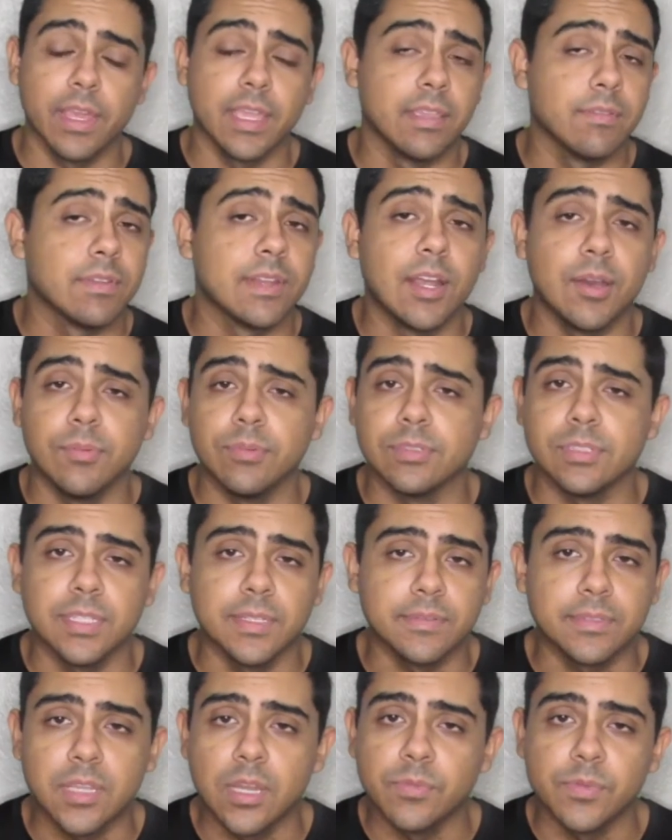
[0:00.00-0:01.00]
Even elbow
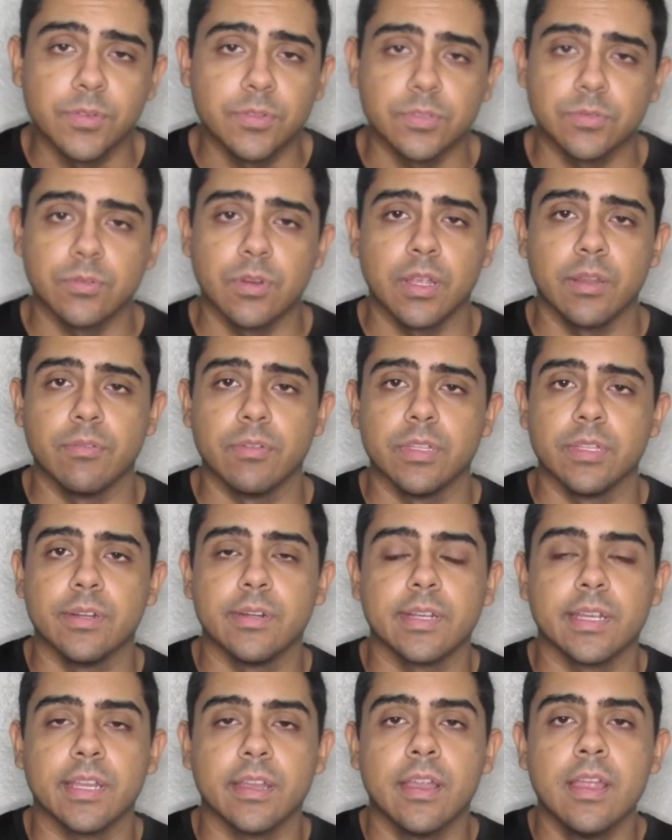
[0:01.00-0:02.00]
sleeves, call me what you want, I really
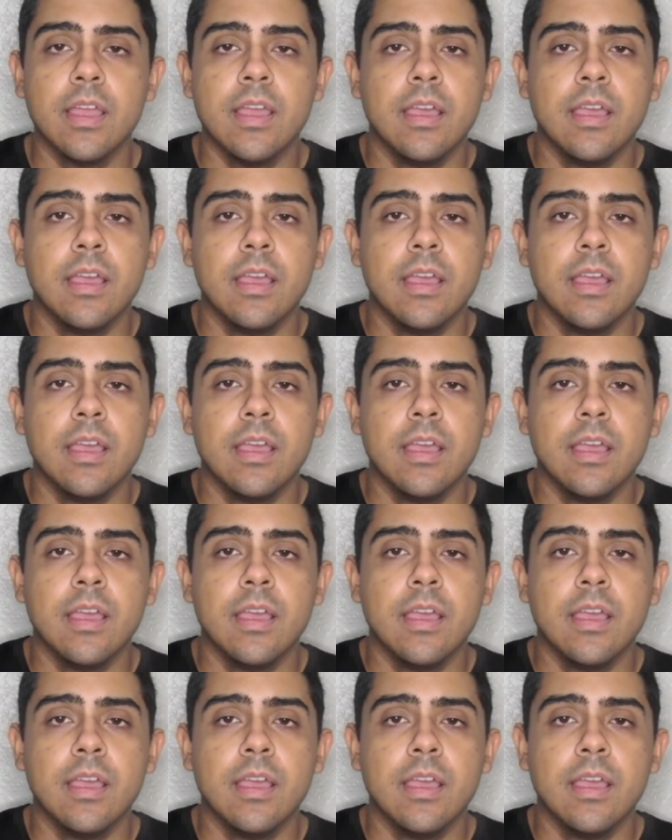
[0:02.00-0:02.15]
don't care.